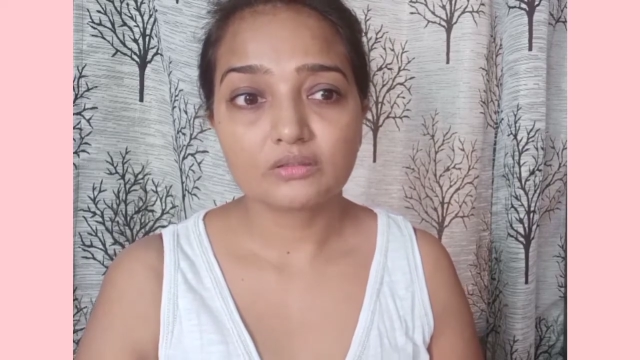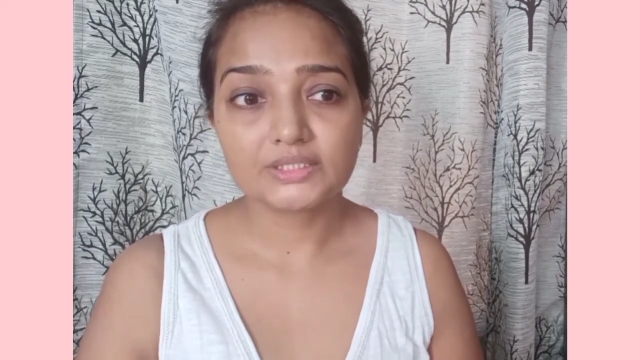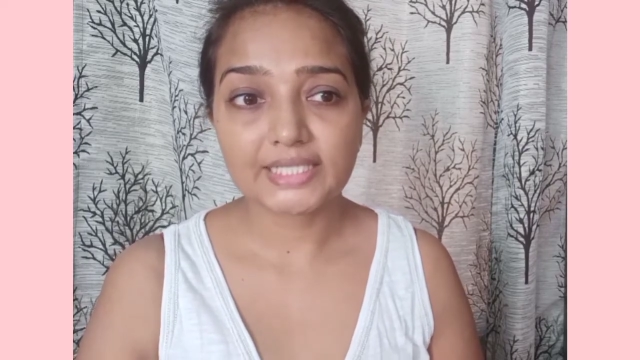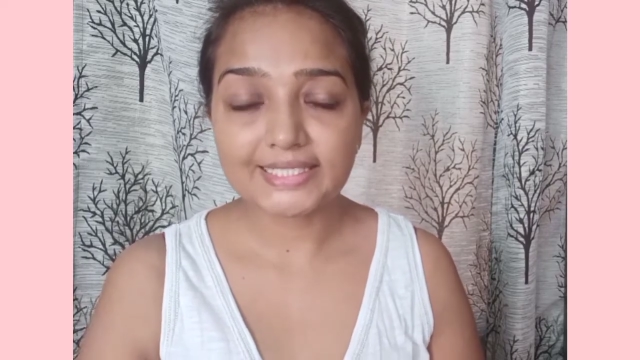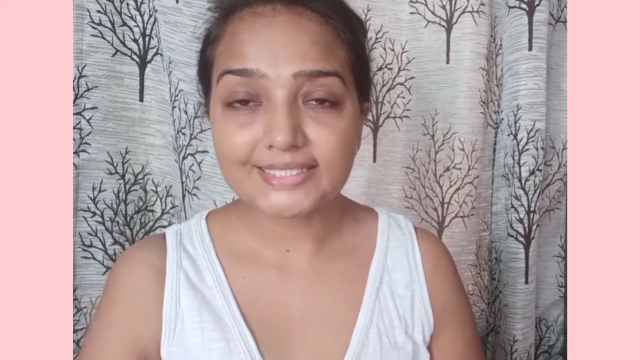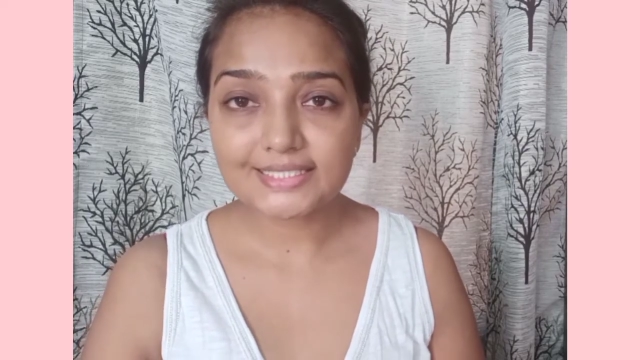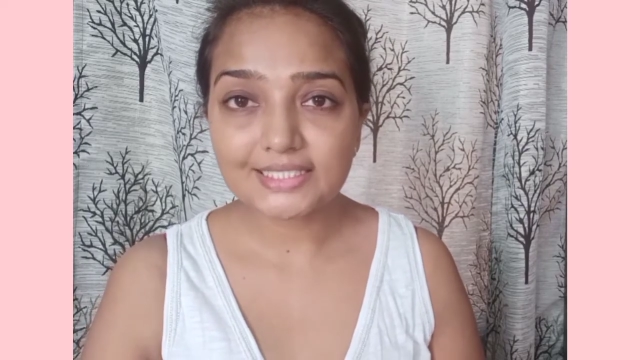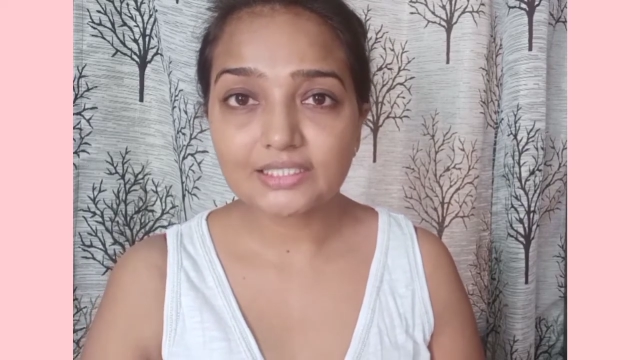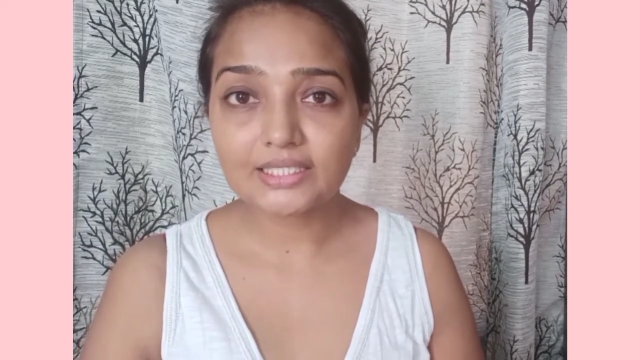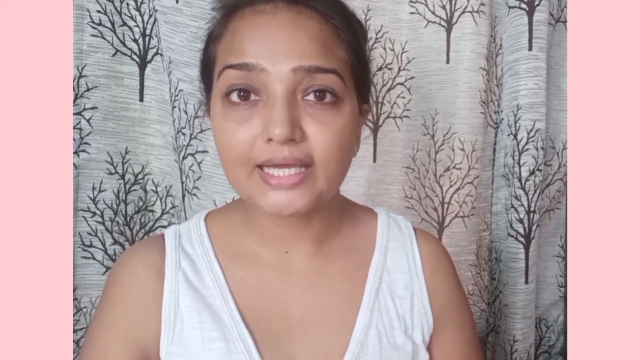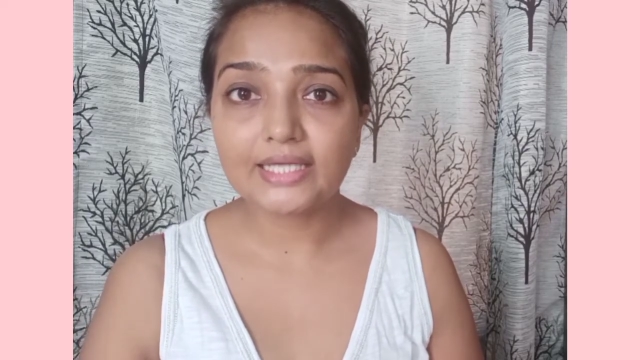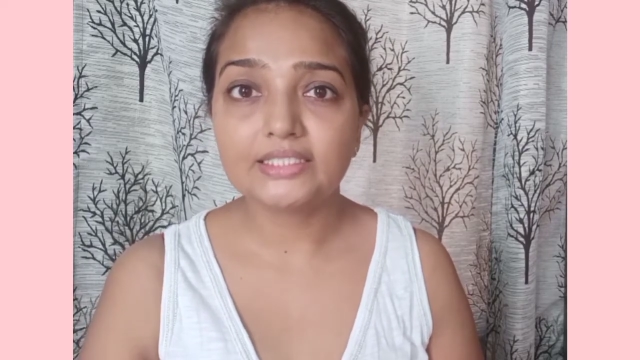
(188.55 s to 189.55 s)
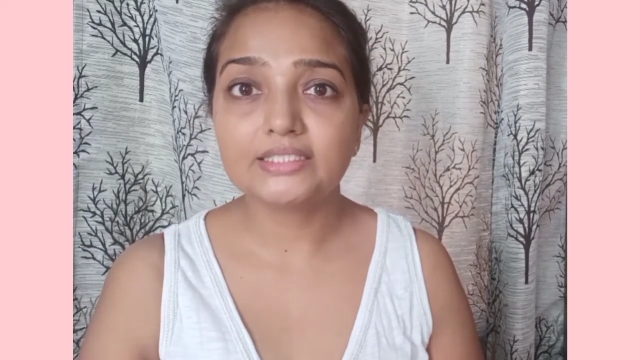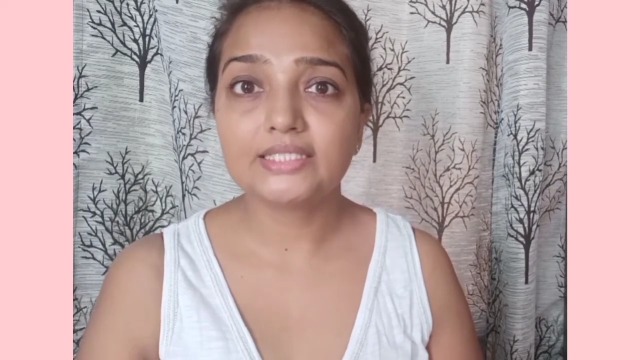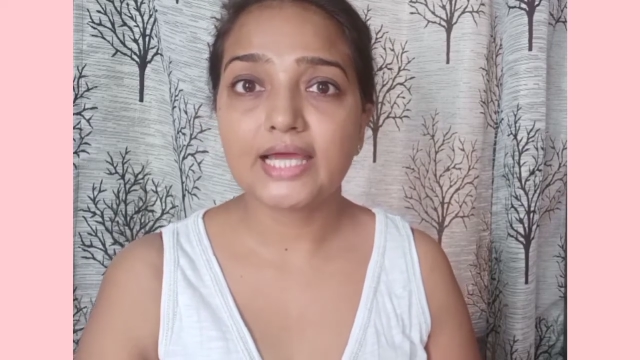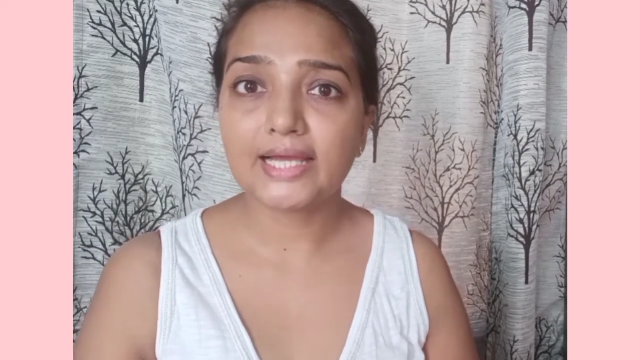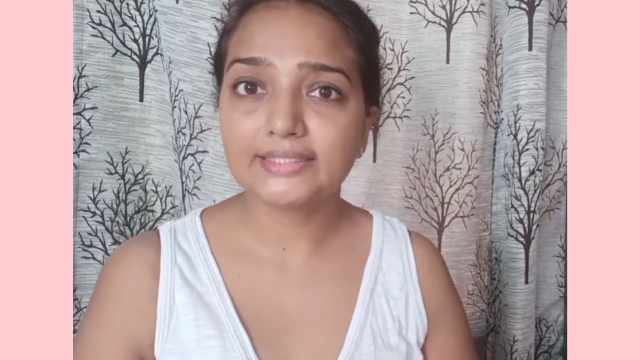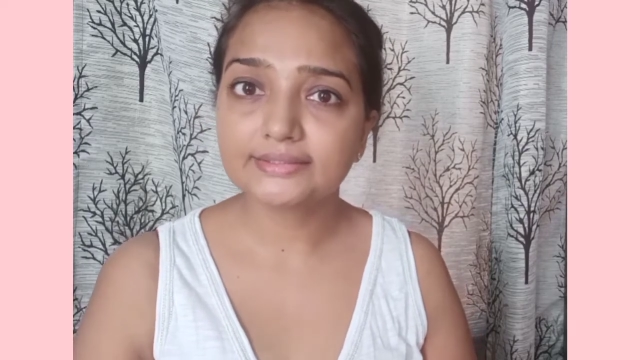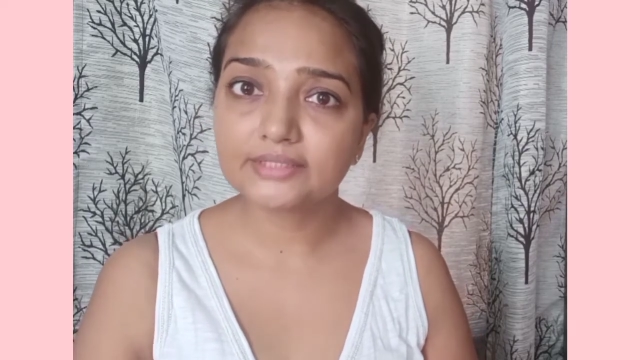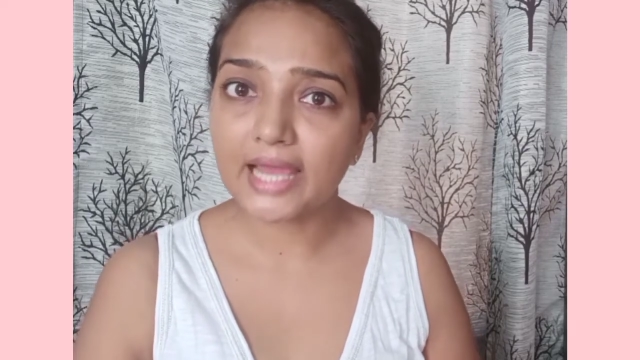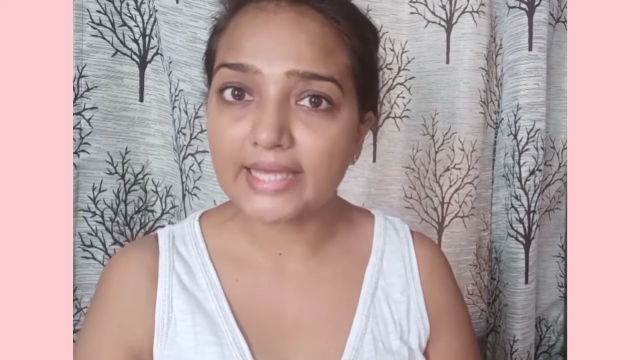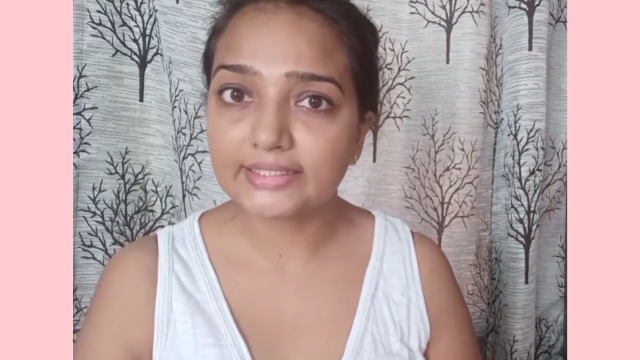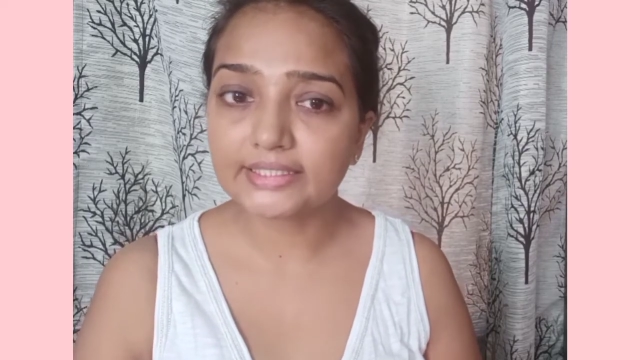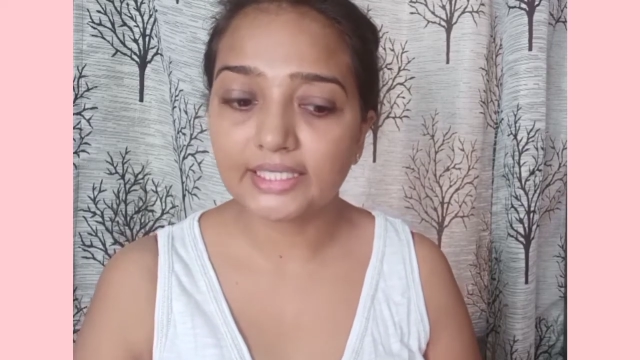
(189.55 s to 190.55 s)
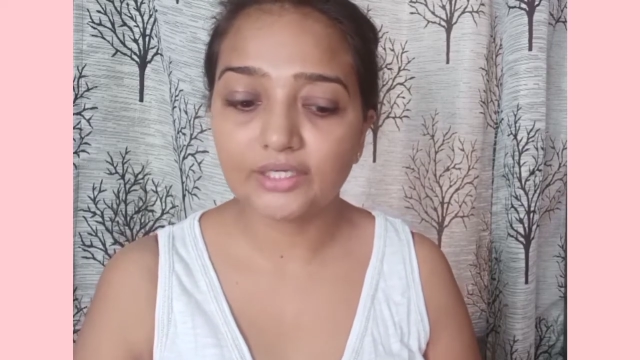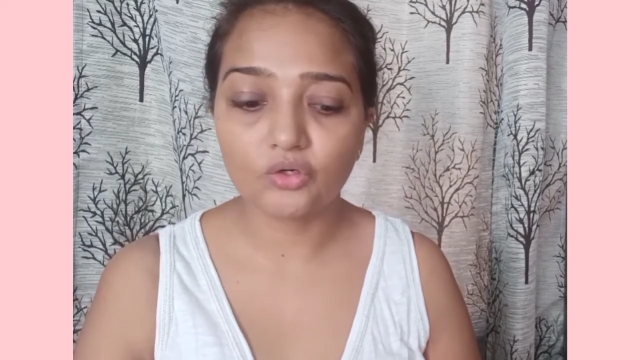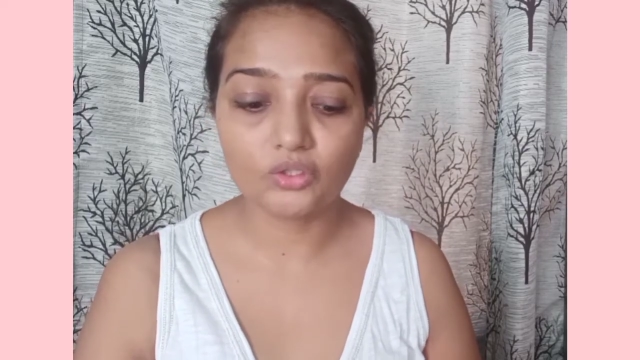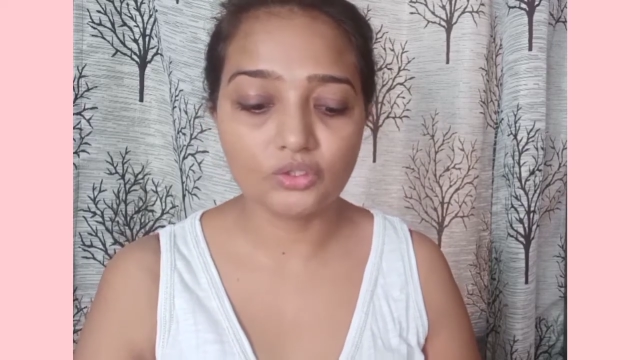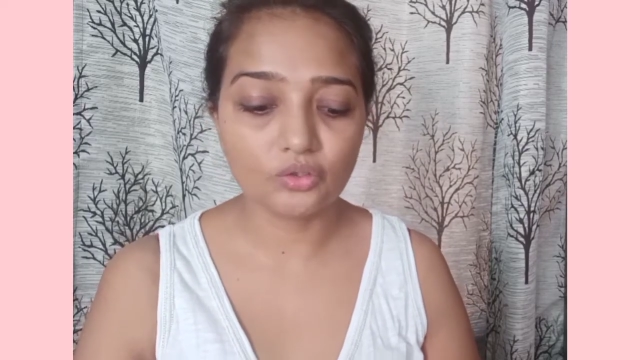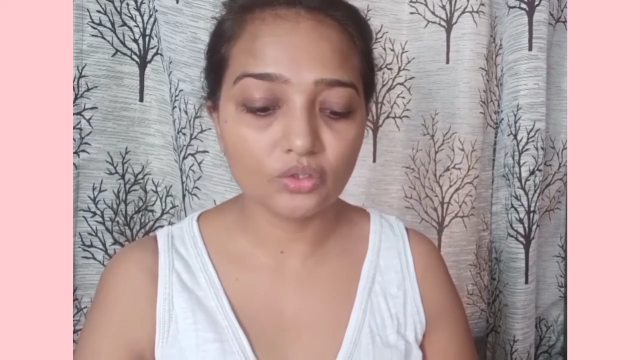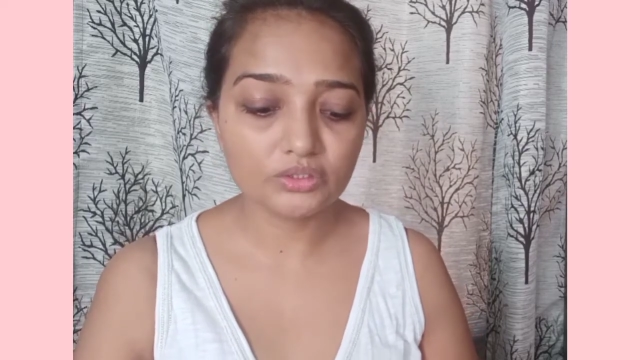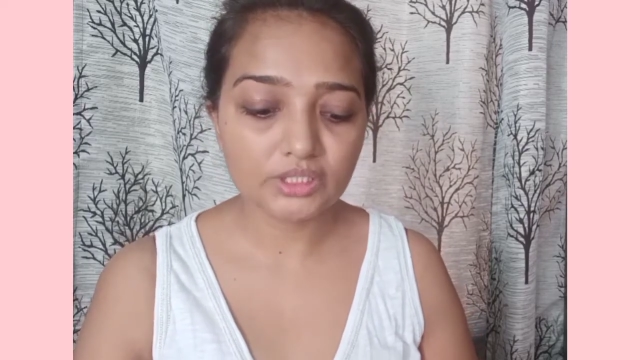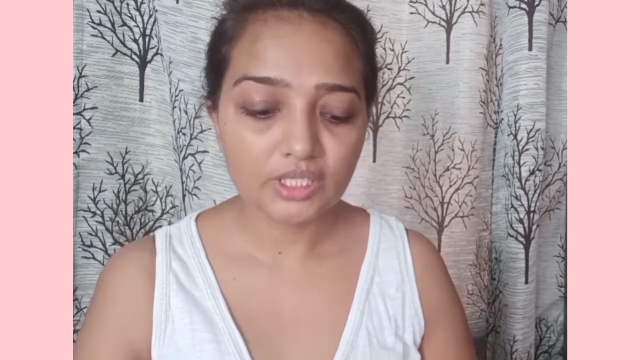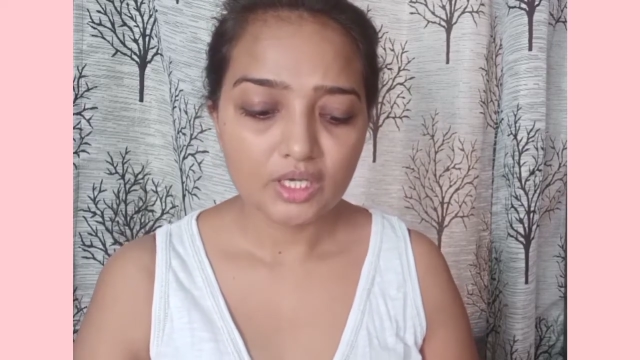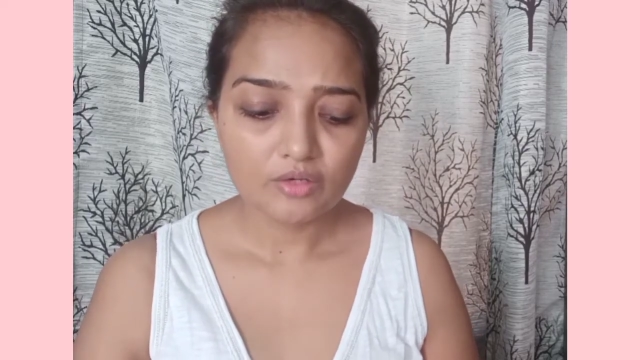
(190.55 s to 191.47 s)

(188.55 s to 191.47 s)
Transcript: dry skin and it has acne or not.